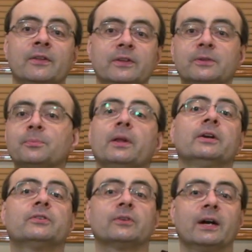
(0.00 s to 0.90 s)
these
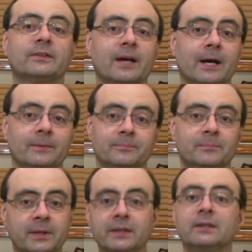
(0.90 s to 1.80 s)
players are at that
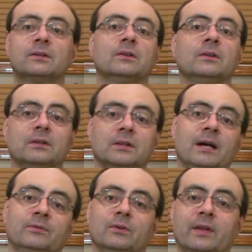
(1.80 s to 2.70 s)
pinnacle
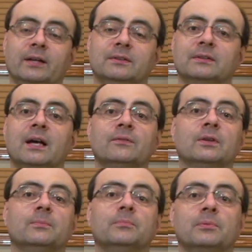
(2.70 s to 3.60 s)
level, that
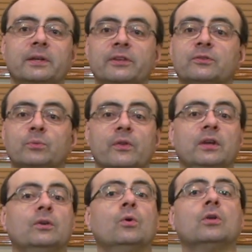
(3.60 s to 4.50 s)
level of bliss where
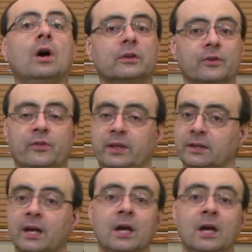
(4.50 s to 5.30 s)
they no longer think.